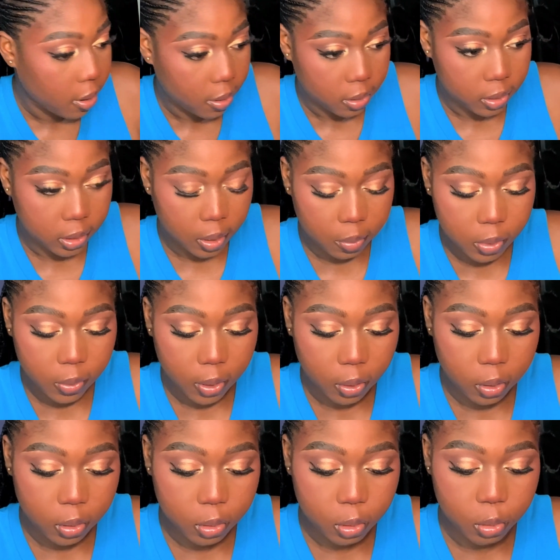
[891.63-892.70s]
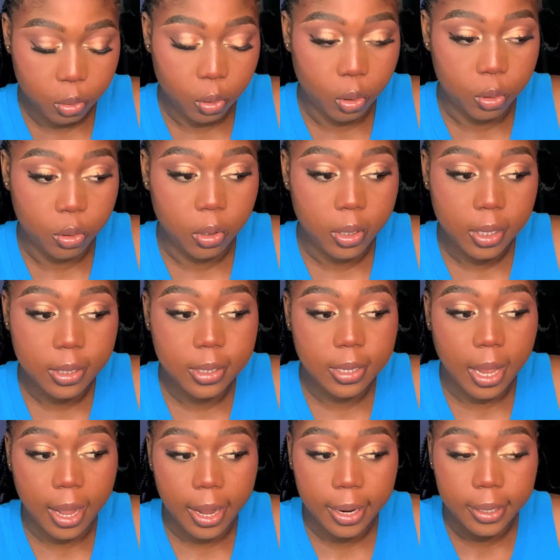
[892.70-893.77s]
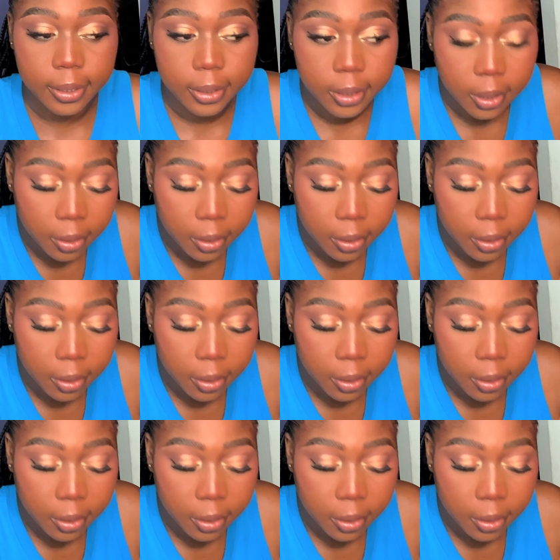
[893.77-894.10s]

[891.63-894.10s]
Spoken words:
The same thing we're going to do on the other side.